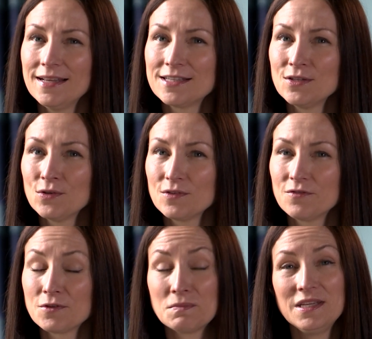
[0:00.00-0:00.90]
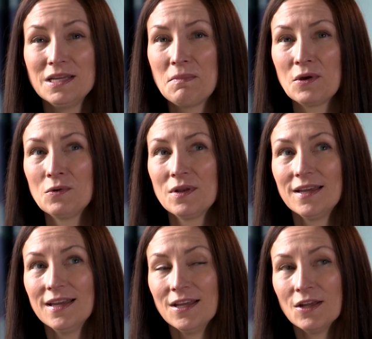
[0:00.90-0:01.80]
It's not for me about
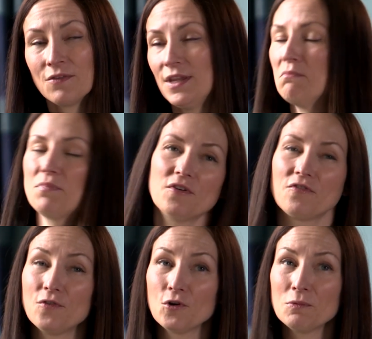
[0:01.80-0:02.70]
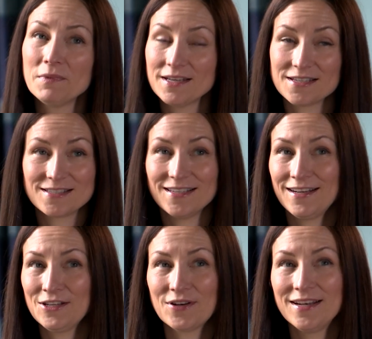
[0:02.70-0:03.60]
them performing
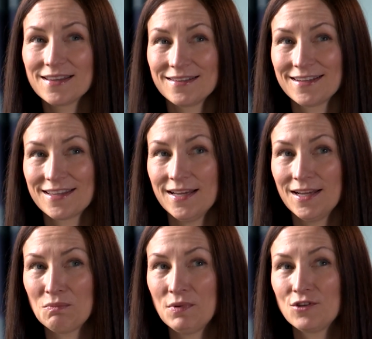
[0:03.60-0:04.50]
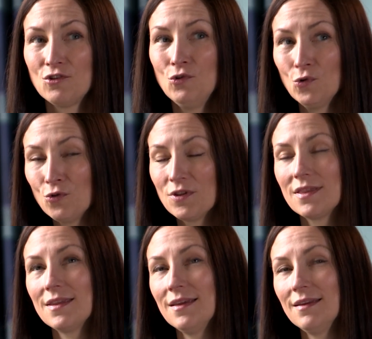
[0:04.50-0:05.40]
necessarily or anything like that, but to know
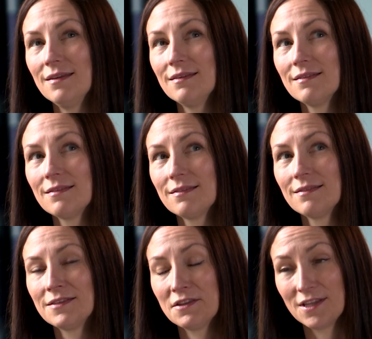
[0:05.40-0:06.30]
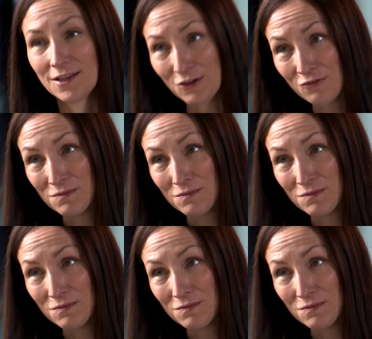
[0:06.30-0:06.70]
that they love